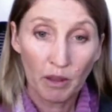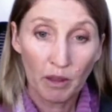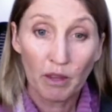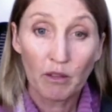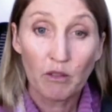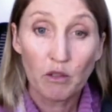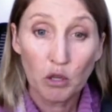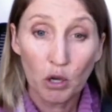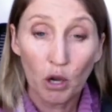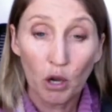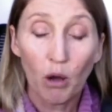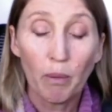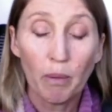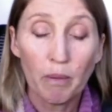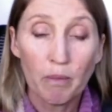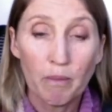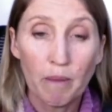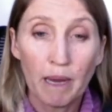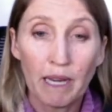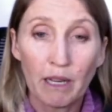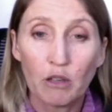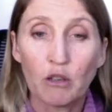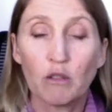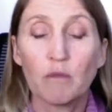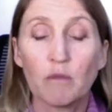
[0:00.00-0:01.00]
top
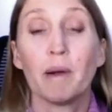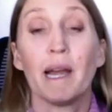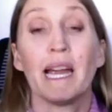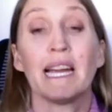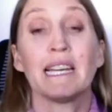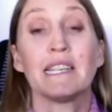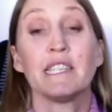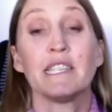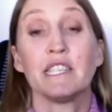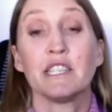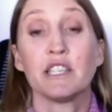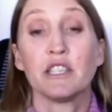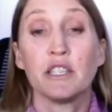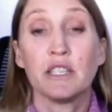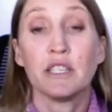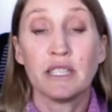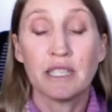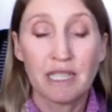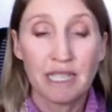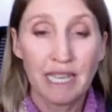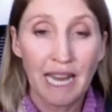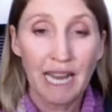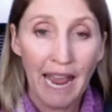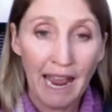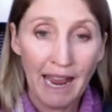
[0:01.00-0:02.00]
medical
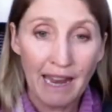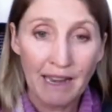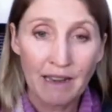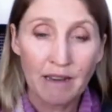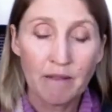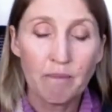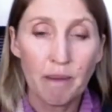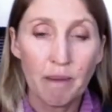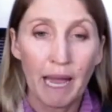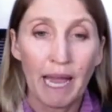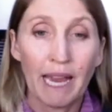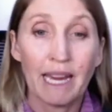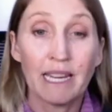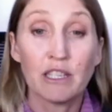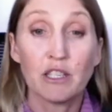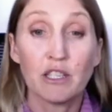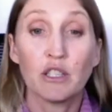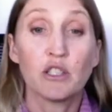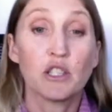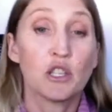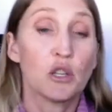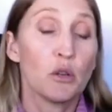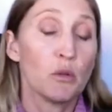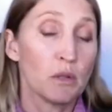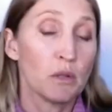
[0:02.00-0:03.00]
practitioners and
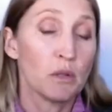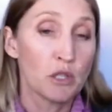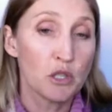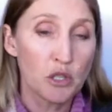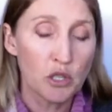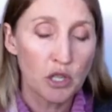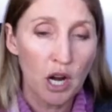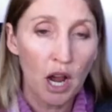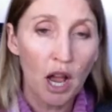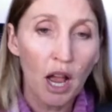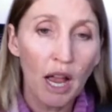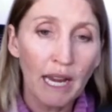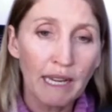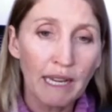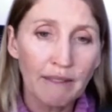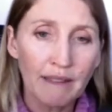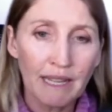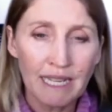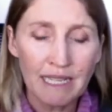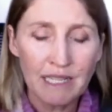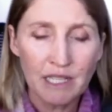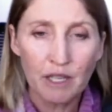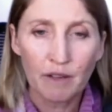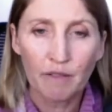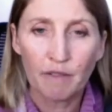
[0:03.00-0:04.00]
patients who are trying
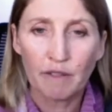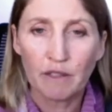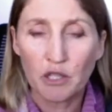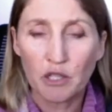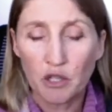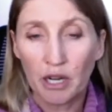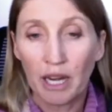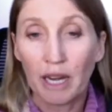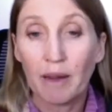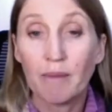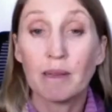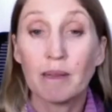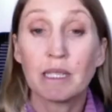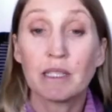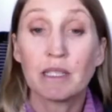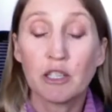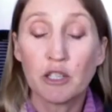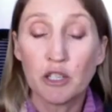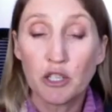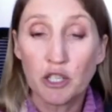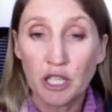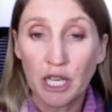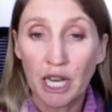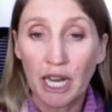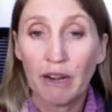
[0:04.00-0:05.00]
these different treatments and
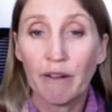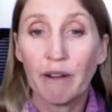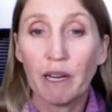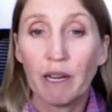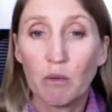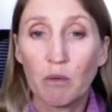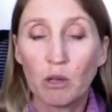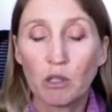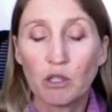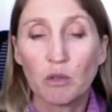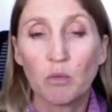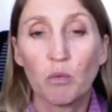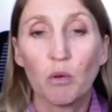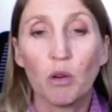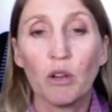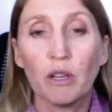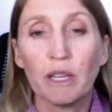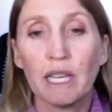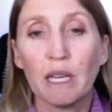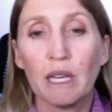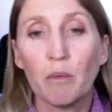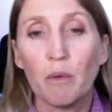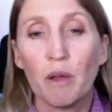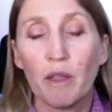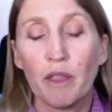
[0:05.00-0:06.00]
sharing what's
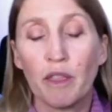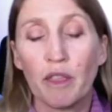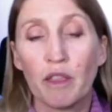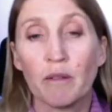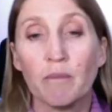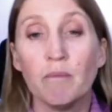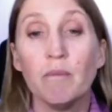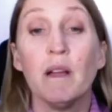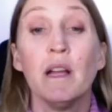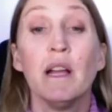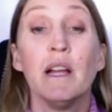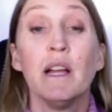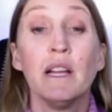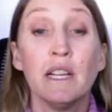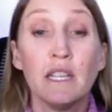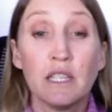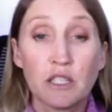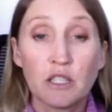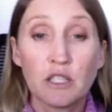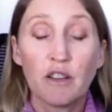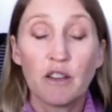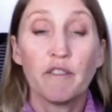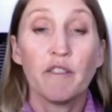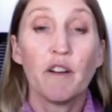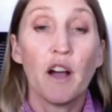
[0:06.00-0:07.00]
working with them
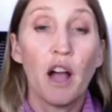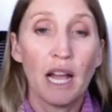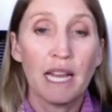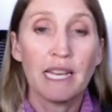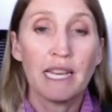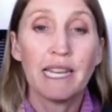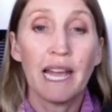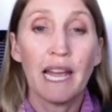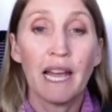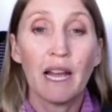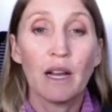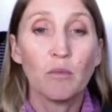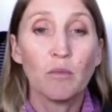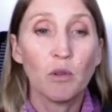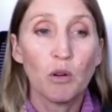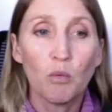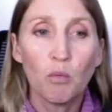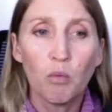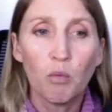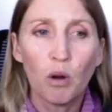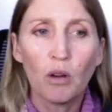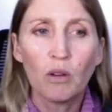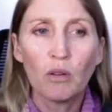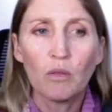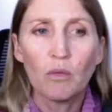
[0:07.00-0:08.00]
to find out, well,
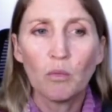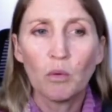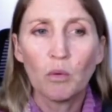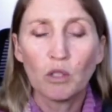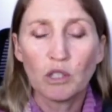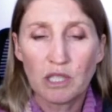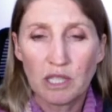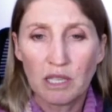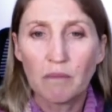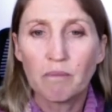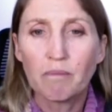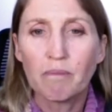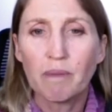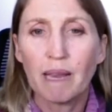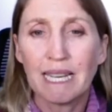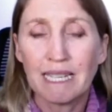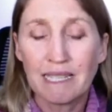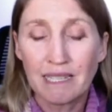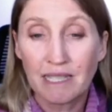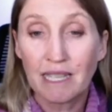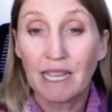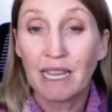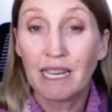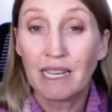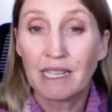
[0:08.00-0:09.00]
what's the
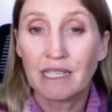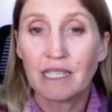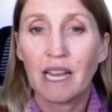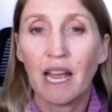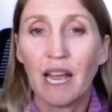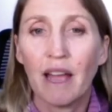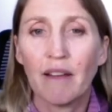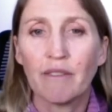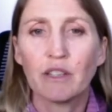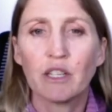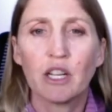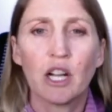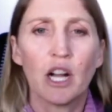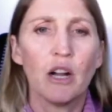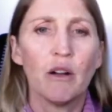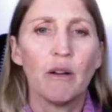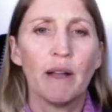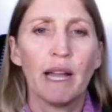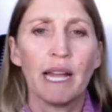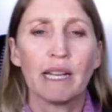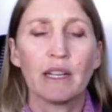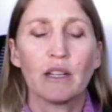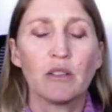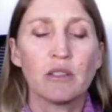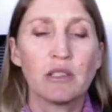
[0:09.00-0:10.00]
best thing to have a go at?
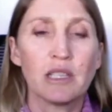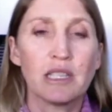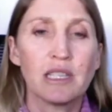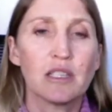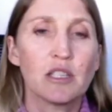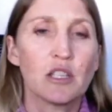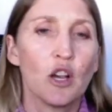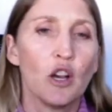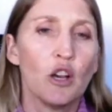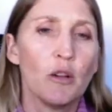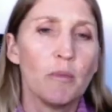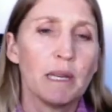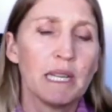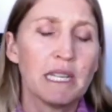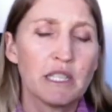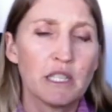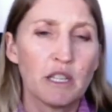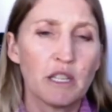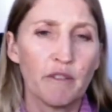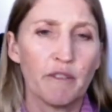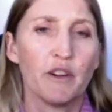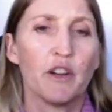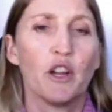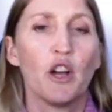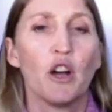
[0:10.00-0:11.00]
Because there's so many
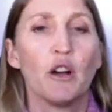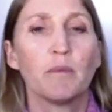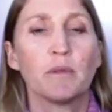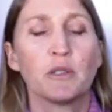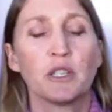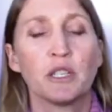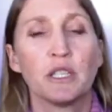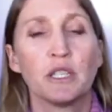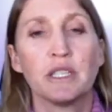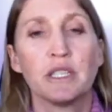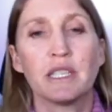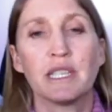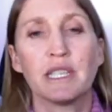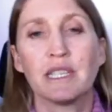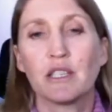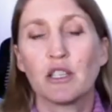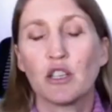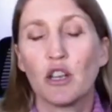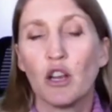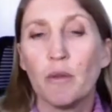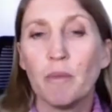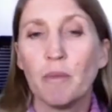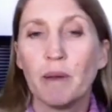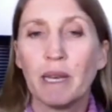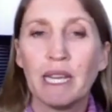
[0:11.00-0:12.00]
different options, there's
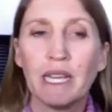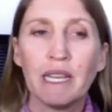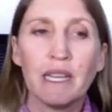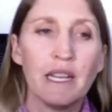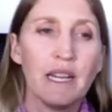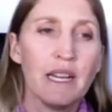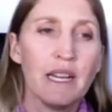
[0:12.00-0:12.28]
so many